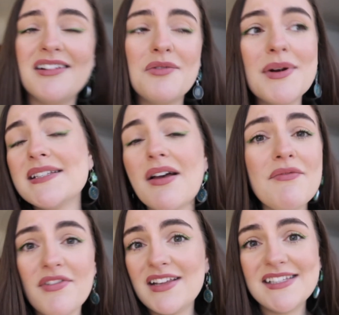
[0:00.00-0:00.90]
We're done
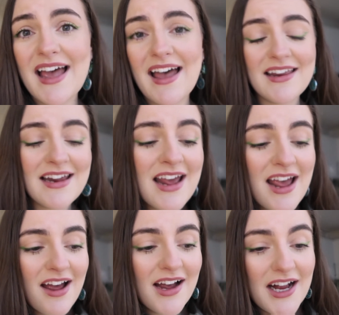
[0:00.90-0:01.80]
for the day.
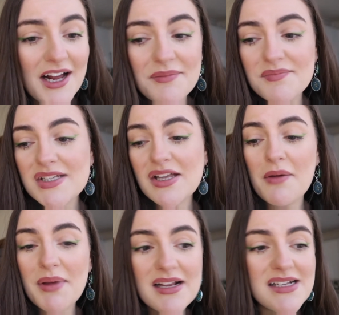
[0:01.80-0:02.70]
So
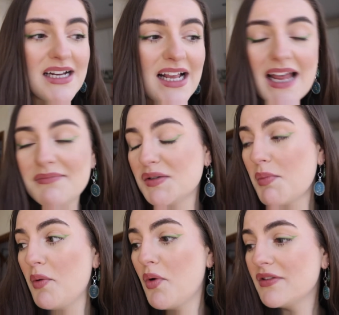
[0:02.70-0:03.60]
I'm gonna get into
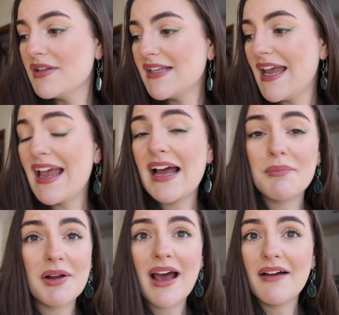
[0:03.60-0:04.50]
my onesie and I'm
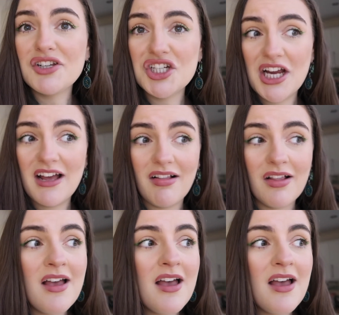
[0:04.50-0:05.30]
gonna have a chill.